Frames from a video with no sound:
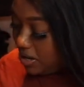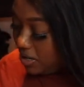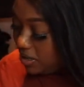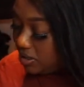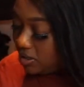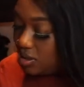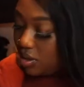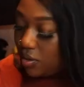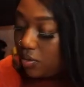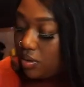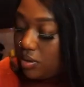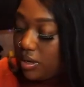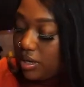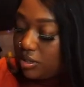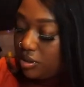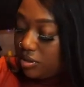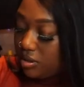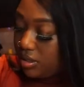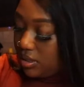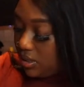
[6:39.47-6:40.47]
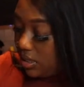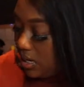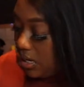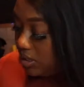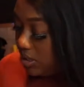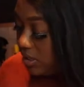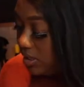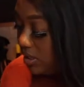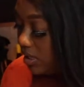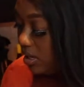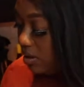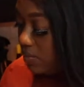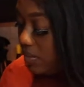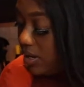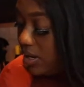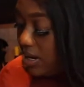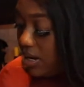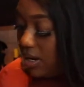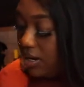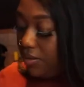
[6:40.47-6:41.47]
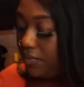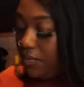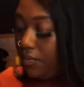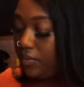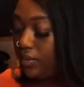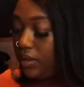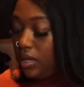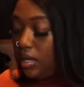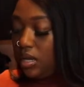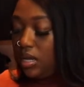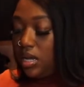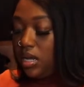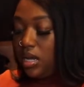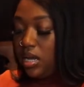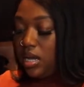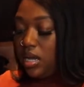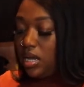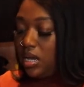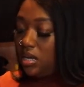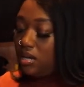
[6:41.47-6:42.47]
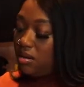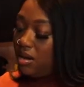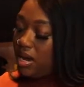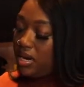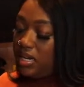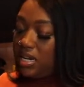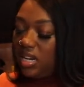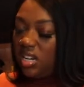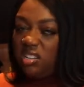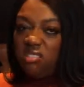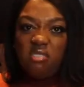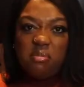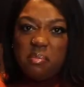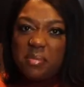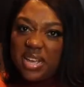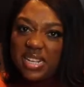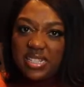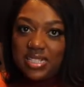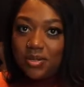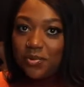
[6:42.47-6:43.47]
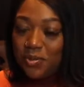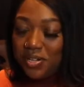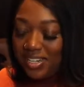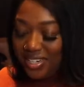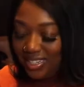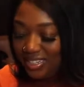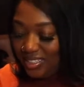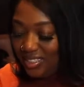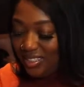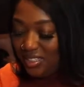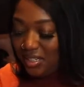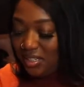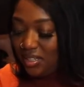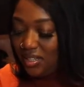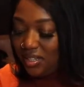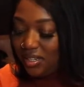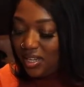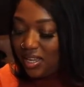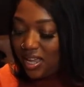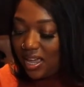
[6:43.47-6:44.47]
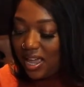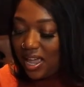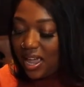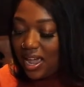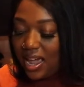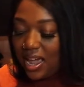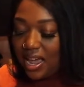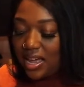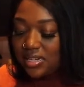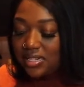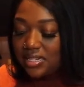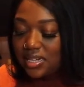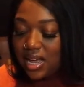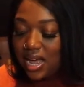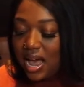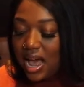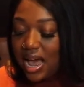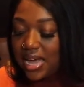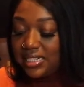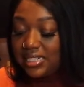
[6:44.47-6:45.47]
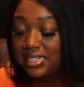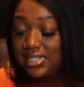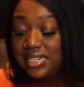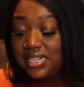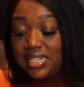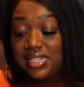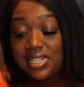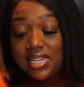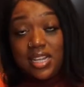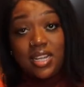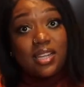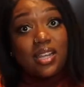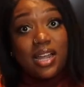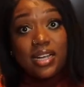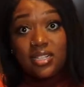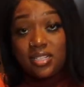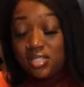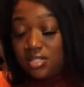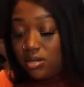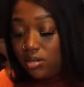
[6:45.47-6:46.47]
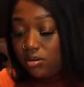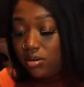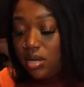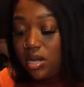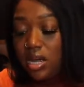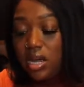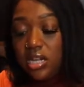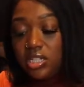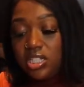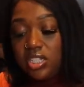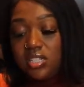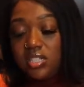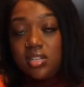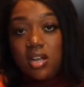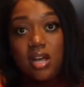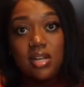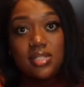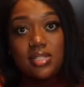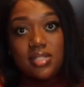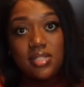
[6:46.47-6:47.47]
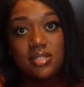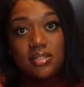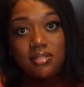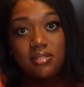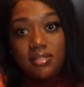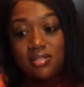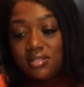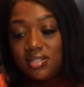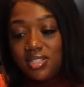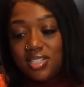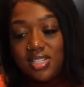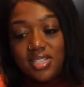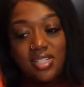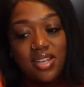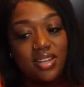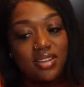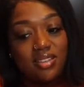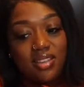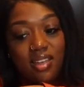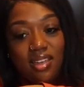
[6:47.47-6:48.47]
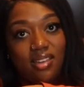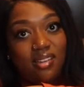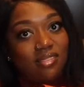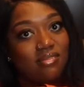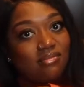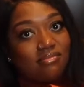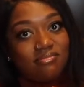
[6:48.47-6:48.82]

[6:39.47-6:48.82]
So, as you can see, I just take my hand. You gotta get a little messy with it. And I season it like so. Just toss it, just like that.